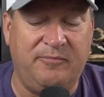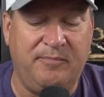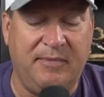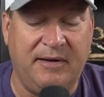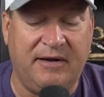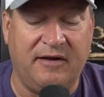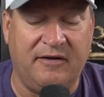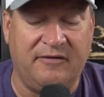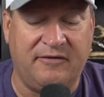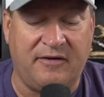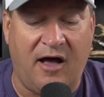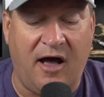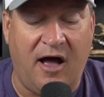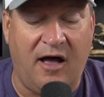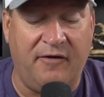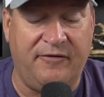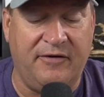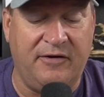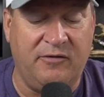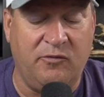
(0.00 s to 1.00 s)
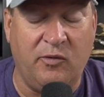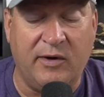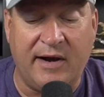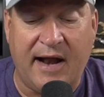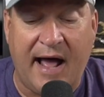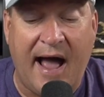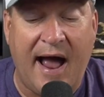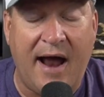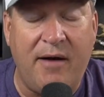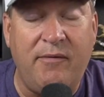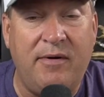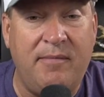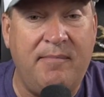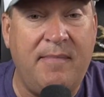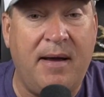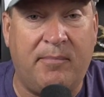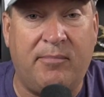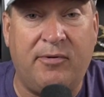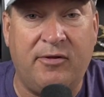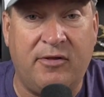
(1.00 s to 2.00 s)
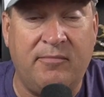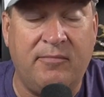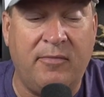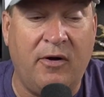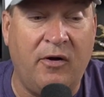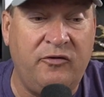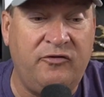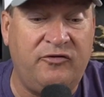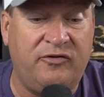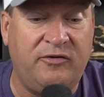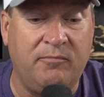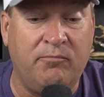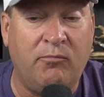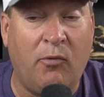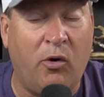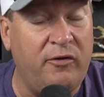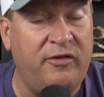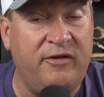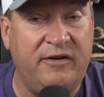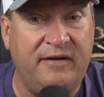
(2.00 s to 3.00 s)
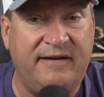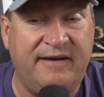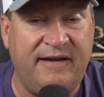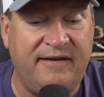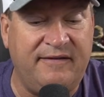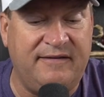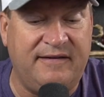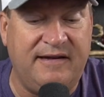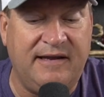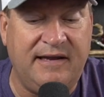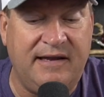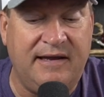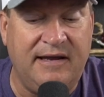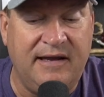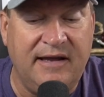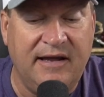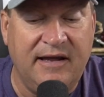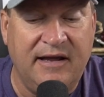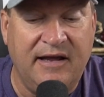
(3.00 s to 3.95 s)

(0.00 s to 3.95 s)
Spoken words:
because often what I remember the most, more than Disney,